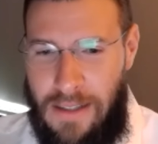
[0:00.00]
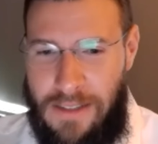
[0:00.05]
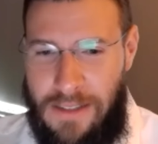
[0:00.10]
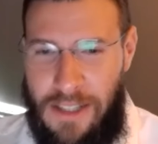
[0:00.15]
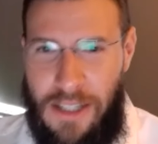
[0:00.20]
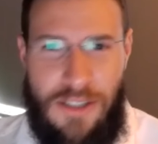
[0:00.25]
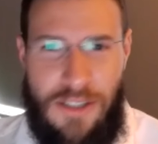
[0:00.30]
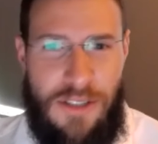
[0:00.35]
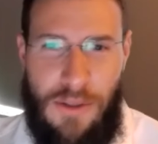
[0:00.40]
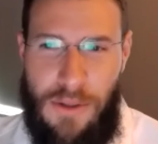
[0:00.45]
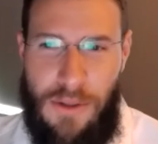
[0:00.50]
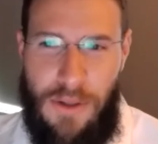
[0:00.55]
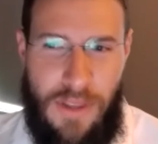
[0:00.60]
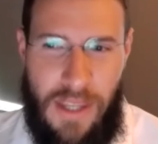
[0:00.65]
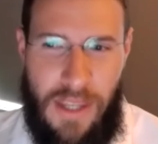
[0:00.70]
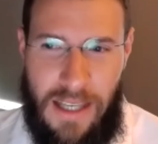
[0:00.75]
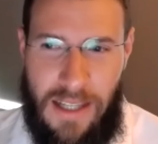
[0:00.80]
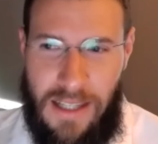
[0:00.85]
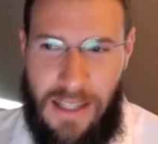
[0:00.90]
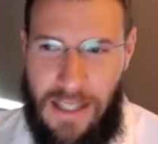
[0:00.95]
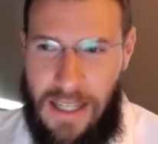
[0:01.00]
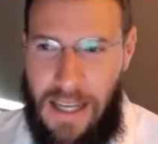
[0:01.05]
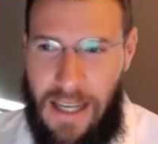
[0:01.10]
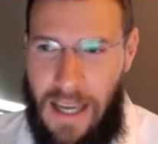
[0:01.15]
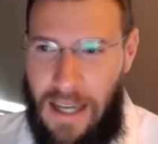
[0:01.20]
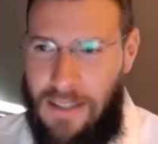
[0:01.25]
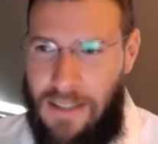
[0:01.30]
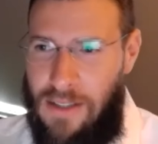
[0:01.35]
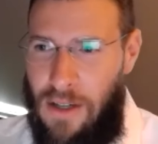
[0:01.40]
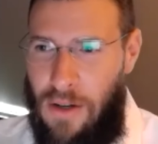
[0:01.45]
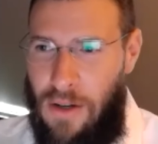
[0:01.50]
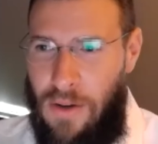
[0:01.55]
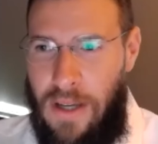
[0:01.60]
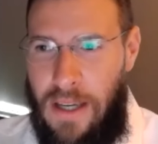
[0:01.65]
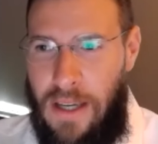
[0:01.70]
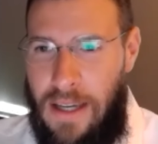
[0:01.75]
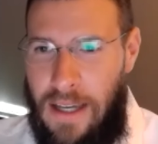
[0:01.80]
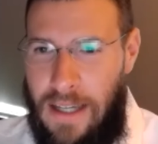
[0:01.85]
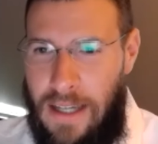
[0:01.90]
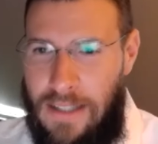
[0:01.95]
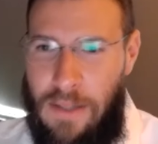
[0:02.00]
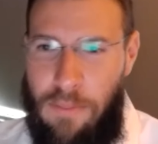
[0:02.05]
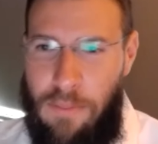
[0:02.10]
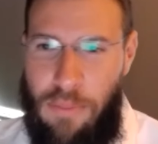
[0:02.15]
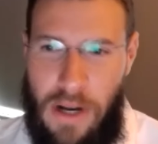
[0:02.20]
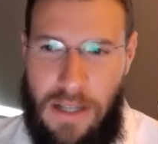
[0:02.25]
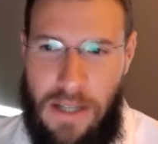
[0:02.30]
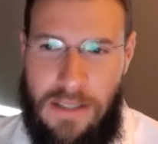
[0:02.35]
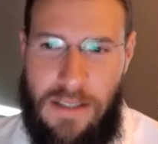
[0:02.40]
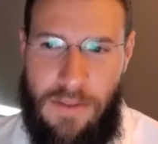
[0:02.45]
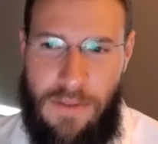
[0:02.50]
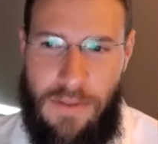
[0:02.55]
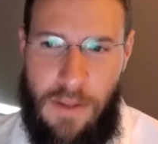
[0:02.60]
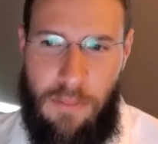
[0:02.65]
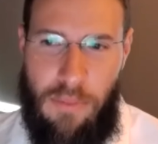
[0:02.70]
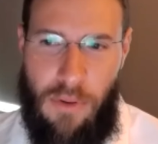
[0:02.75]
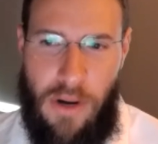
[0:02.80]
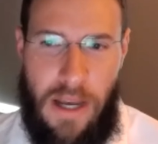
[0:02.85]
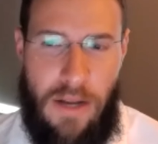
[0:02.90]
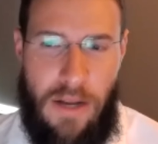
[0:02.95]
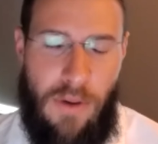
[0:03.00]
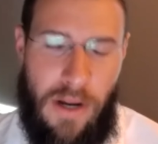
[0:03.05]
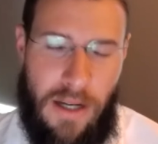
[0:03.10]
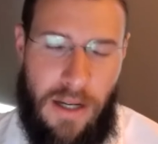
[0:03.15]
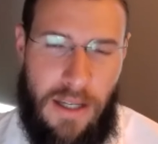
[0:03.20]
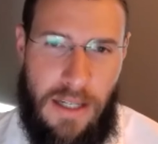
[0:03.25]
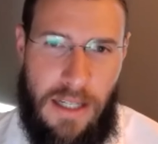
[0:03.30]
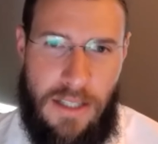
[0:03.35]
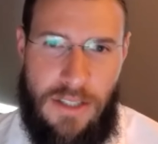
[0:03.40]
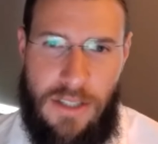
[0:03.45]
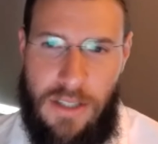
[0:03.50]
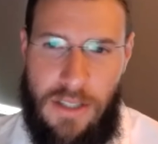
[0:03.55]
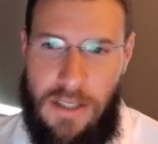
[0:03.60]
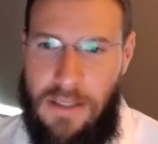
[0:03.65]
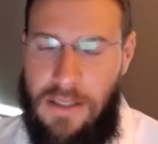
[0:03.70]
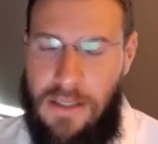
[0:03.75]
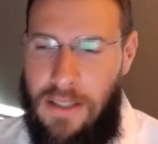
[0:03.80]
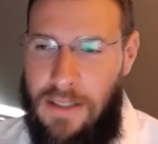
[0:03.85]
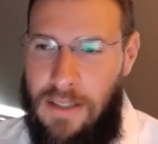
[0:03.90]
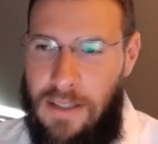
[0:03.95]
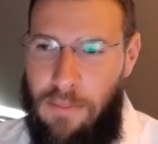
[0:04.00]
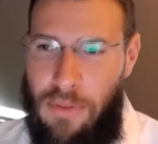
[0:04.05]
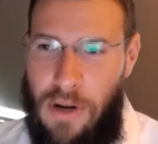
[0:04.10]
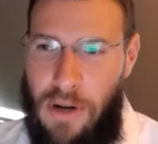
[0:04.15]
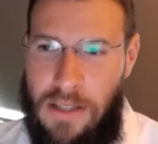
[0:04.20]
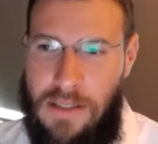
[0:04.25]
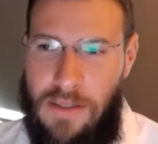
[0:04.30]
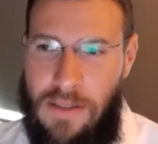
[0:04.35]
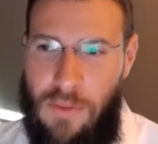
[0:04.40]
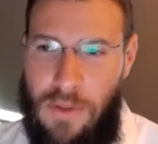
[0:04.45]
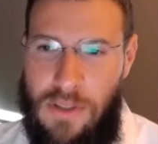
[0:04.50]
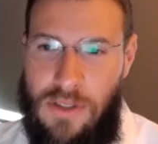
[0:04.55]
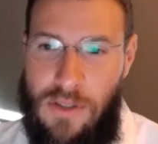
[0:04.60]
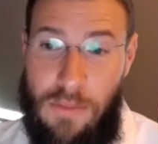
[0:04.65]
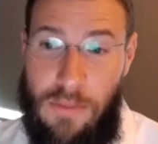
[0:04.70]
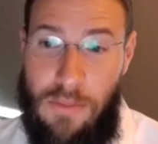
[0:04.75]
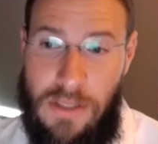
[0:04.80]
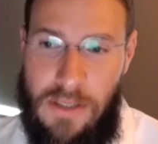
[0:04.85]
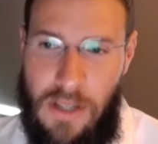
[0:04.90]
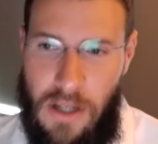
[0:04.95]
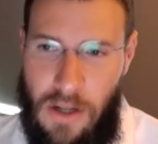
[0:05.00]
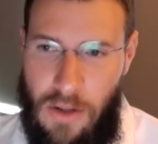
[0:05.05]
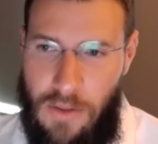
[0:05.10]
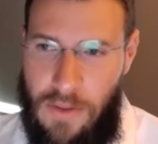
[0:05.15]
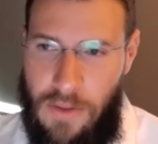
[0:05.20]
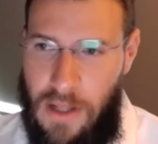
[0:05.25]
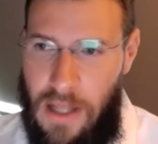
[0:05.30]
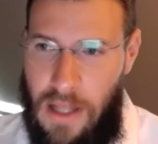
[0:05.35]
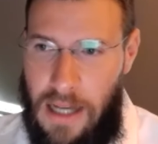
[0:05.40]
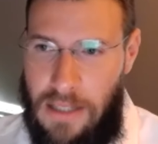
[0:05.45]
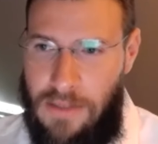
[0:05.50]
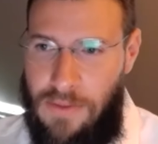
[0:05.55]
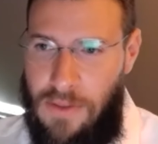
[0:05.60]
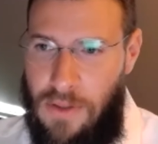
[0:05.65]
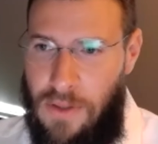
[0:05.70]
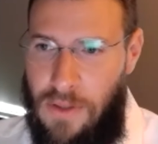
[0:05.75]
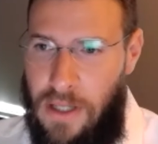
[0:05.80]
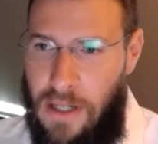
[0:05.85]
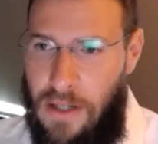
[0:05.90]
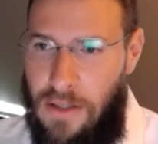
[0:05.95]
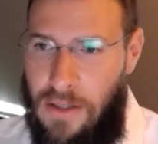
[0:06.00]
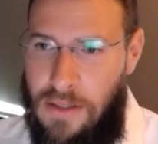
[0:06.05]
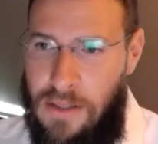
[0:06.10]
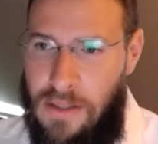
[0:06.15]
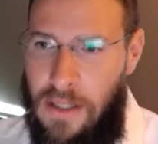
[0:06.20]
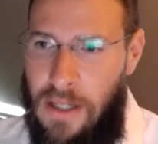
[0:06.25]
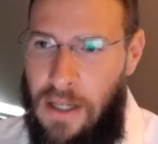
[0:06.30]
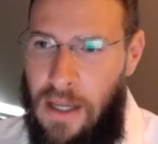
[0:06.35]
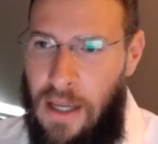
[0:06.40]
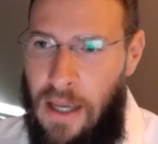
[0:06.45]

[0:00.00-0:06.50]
tissue, you think Kleenex. So it's impressive, the brand recognition. It's impressive what Zoom has done over the last few years.